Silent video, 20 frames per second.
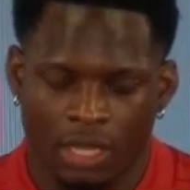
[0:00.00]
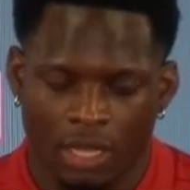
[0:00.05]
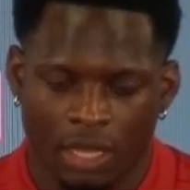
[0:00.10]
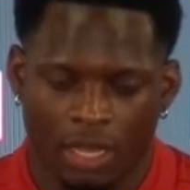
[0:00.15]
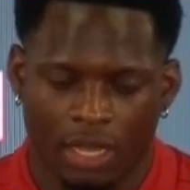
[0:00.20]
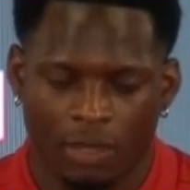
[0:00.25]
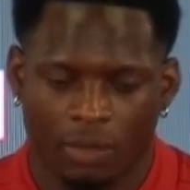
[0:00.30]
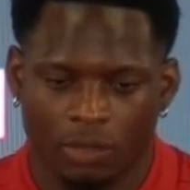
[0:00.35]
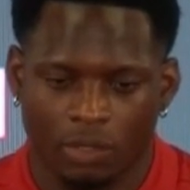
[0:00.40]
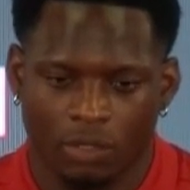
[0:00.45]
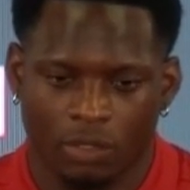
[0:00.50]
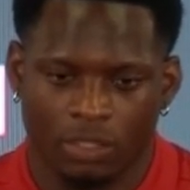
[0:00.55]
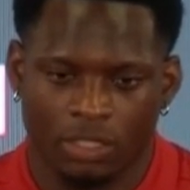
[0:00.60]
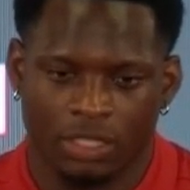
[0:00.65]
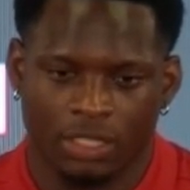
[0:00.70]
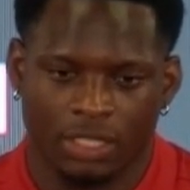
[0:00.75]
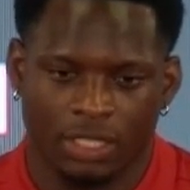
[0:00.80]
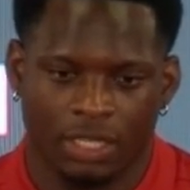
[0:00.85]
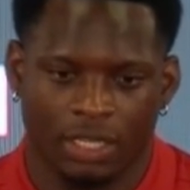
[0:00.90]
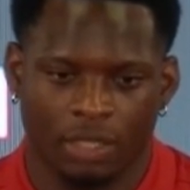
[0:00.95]
I will only
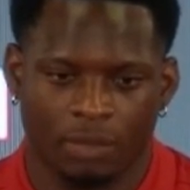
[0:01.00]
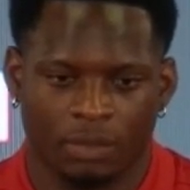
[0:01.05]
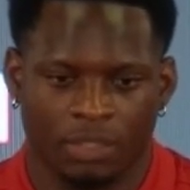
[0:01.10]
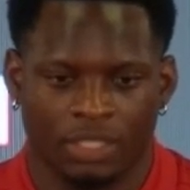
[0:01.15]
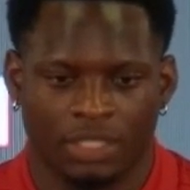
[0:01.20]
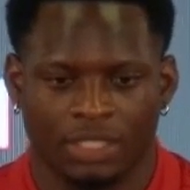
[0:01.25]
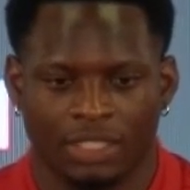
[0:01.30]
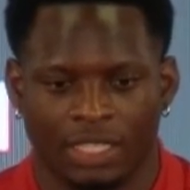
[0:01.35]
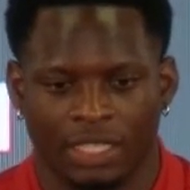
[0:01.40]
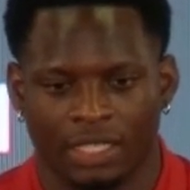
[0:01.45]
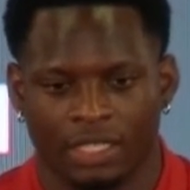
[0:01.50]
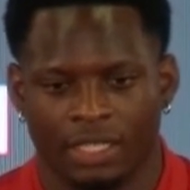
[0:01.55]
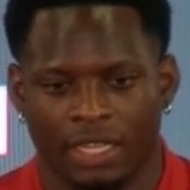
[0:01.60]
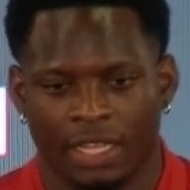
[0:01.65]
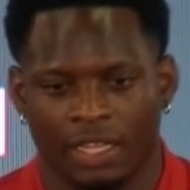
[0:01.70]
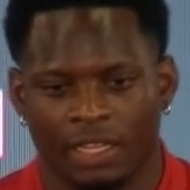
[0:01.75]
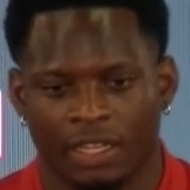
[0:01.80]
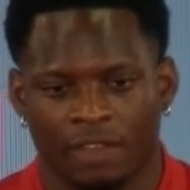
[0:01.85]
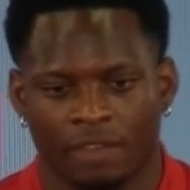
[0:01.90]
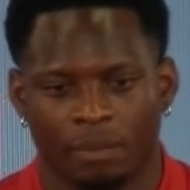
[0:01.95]
say that because they
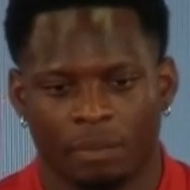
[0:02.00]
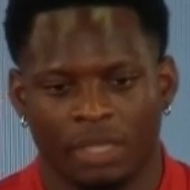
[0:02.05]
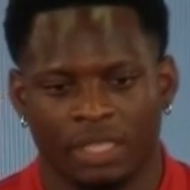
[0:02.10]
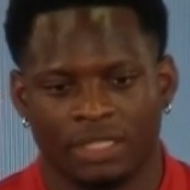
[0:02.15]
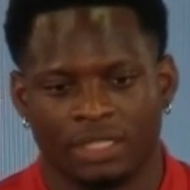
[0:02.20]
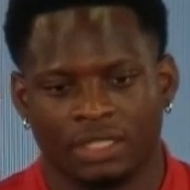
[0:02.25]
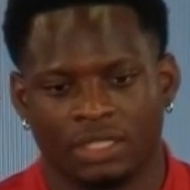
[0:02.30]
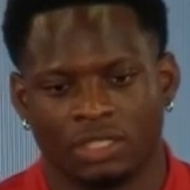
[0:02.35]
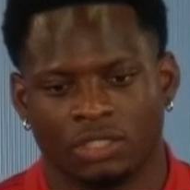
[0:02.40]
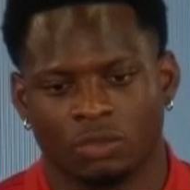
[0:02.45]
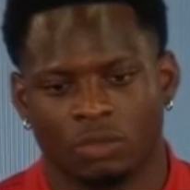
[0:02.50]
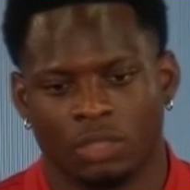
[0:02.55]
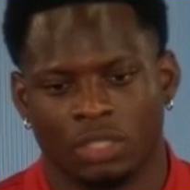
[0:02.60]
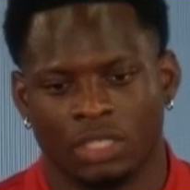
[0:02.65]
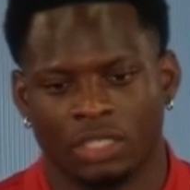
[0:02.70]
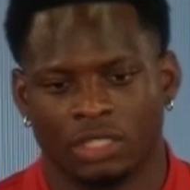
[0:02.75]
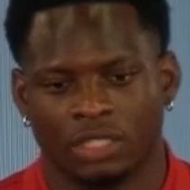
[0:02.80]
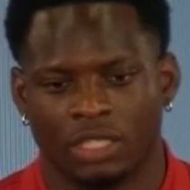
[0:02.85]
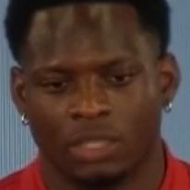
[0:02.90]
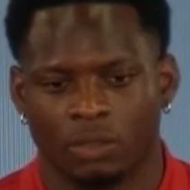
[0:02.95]
left messages with
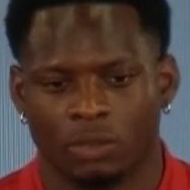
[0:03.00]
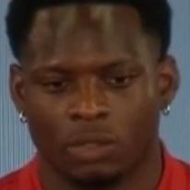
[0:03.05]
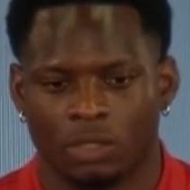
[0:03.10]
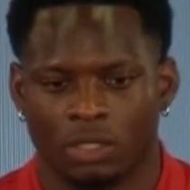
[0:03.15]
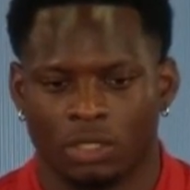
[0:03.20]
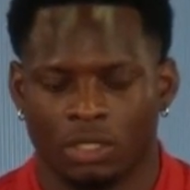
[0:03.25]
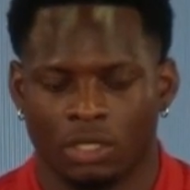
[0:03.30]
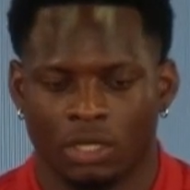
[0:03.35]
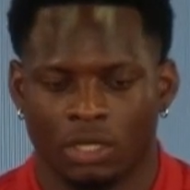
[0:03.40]
us that were,